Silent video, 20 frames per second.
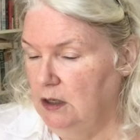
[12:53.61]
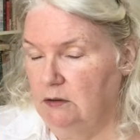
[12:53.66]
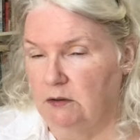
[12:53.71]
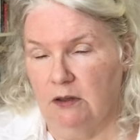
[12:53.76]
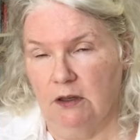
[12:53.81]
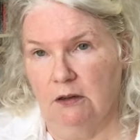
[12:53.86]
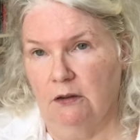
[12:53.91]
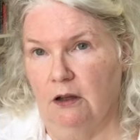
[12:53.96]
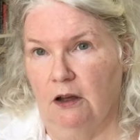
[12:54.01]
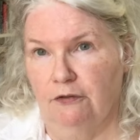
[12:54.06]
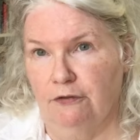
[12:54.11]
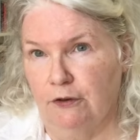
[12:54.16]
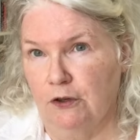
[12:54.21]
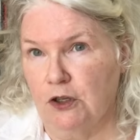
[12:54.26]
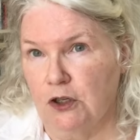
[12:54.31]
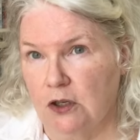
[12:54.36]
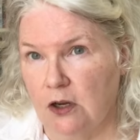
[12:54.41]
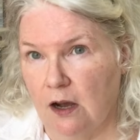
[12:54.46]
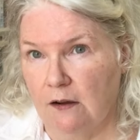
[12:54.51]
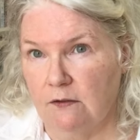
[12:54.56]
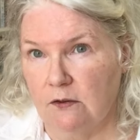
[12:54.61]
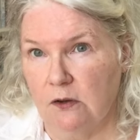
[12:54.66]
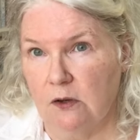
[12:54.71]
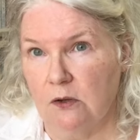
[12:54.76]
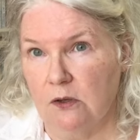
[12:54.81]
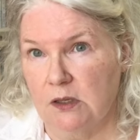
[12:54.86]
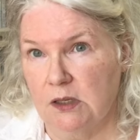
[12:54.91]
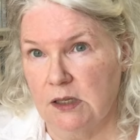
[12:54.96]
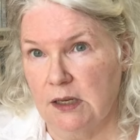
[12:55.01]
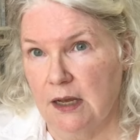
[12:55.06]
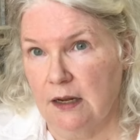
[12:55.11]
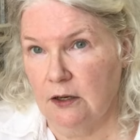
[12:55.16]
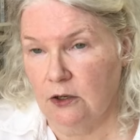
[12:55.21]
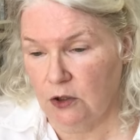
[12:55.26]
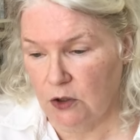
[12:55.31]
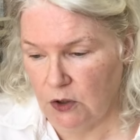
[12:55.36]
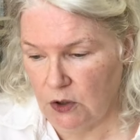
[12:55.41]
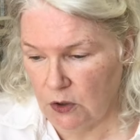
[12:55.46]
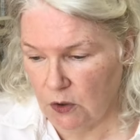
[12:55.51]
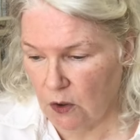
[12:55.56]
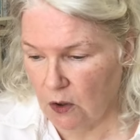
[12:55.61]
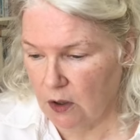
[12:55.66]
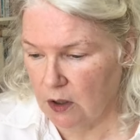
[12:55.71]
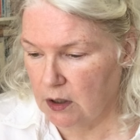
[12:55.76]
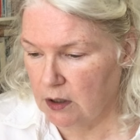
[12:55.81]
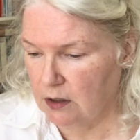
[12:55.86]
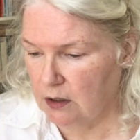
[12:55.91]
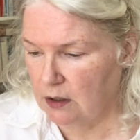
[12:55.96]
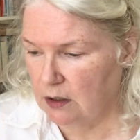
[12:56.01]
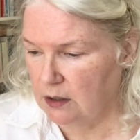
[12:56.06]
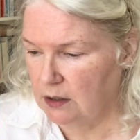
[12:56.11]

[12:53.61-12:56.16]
uh, a first novel set in New York